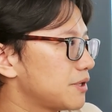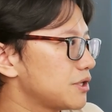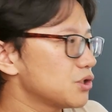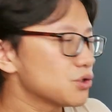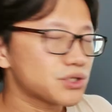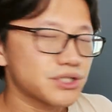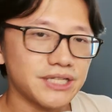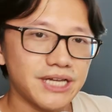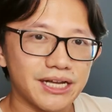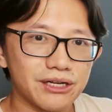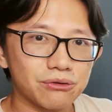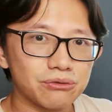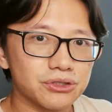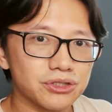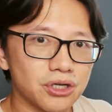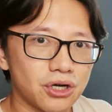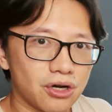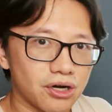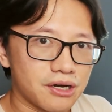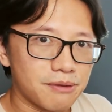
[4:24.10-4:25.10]
You see, I
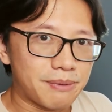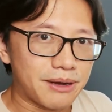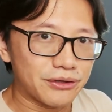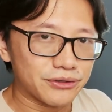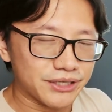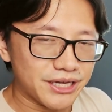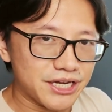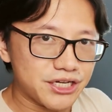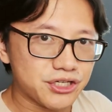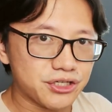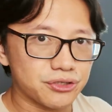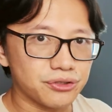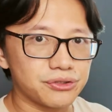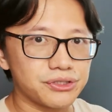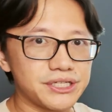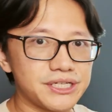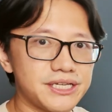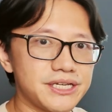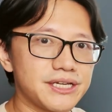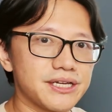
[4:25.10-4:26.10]
don't talk about
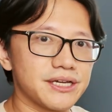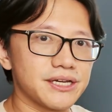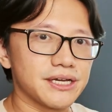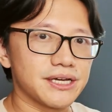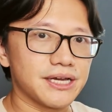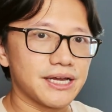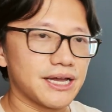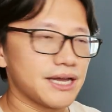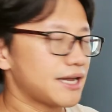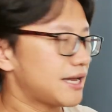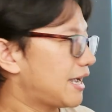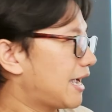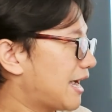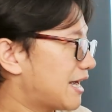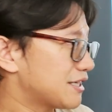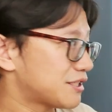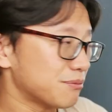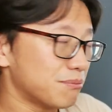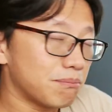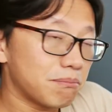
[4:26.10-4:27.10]
H2D
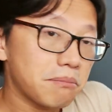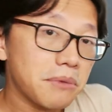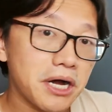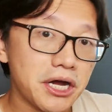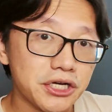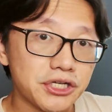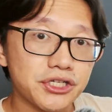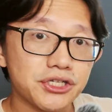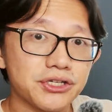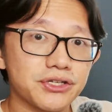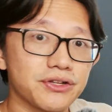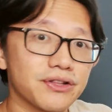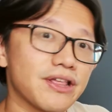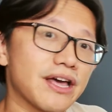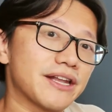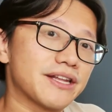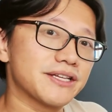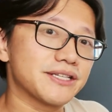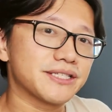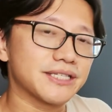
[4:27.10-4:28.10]
as much.
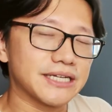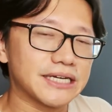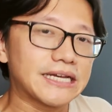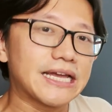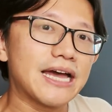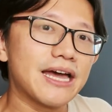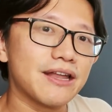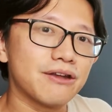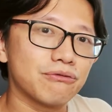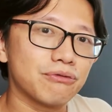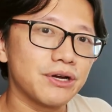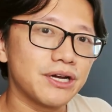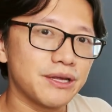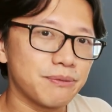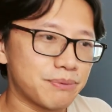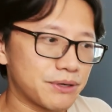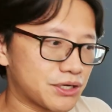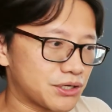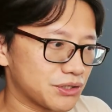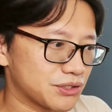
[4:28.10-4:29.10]
That is, again, really
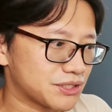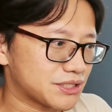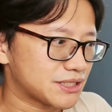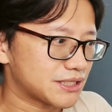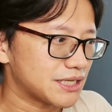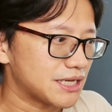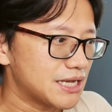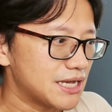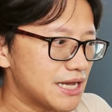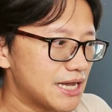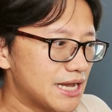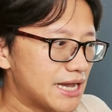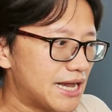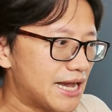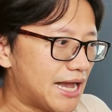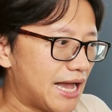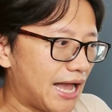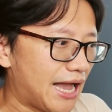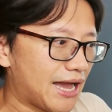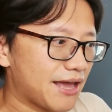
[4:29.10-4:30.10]
because
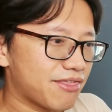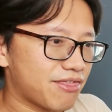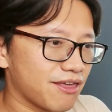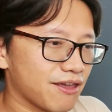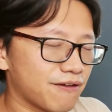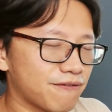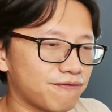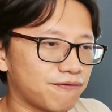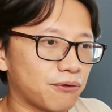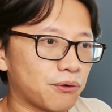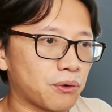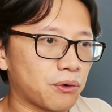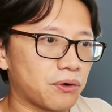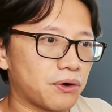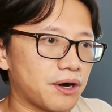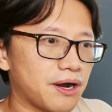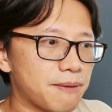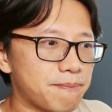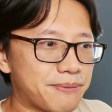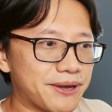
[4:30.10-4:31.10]
I think
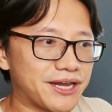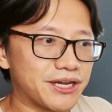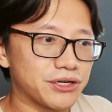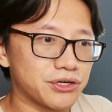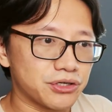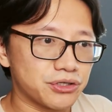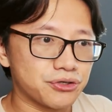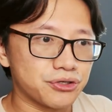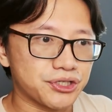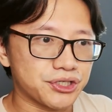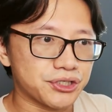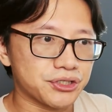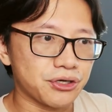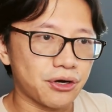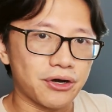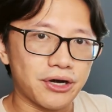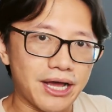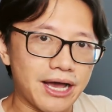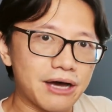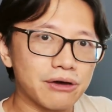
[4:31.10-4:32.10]
for a beginner to
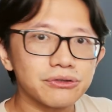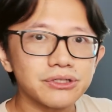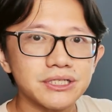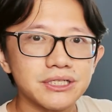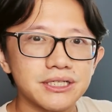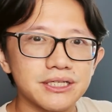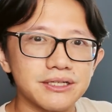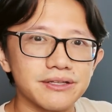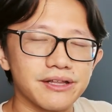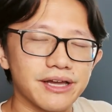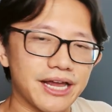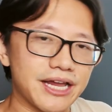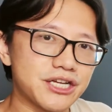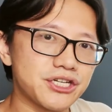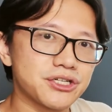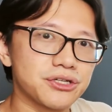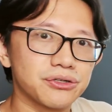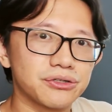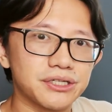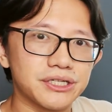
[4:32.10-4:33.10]
start out, the
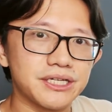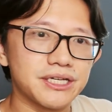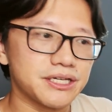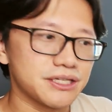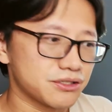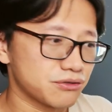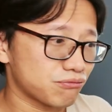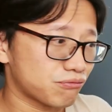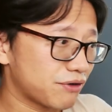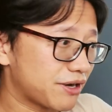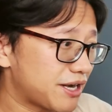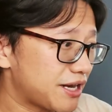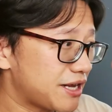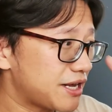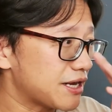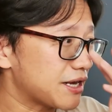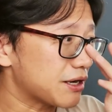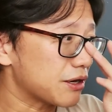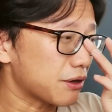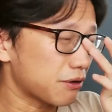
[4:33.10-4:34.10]
H2D is
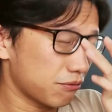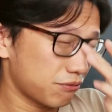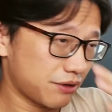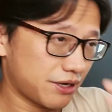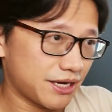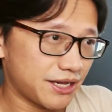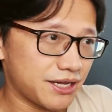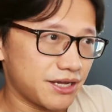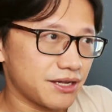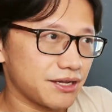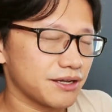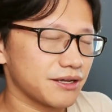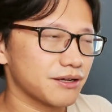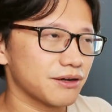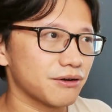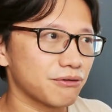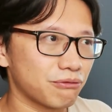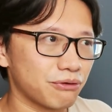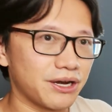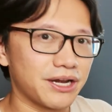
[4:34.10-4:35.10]
really, really,
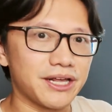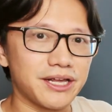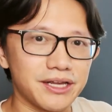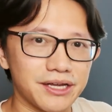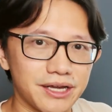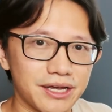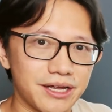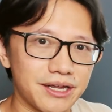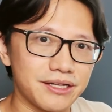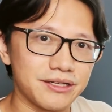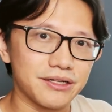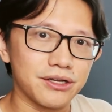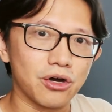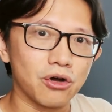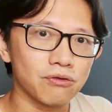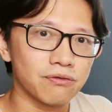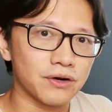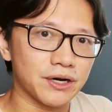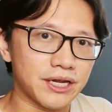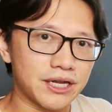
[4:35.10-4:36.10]
really an
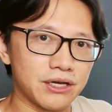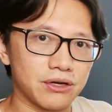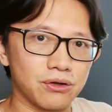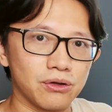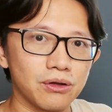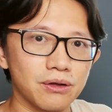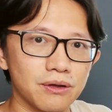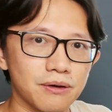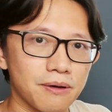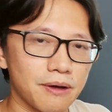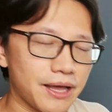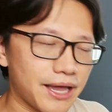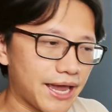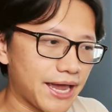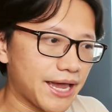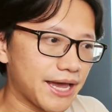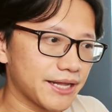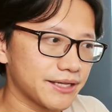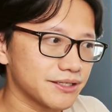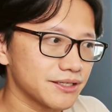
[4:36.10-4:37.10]
overkill.
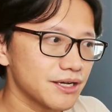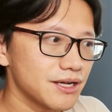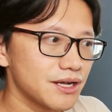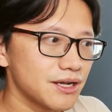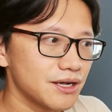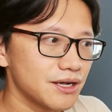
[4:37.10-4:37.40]
And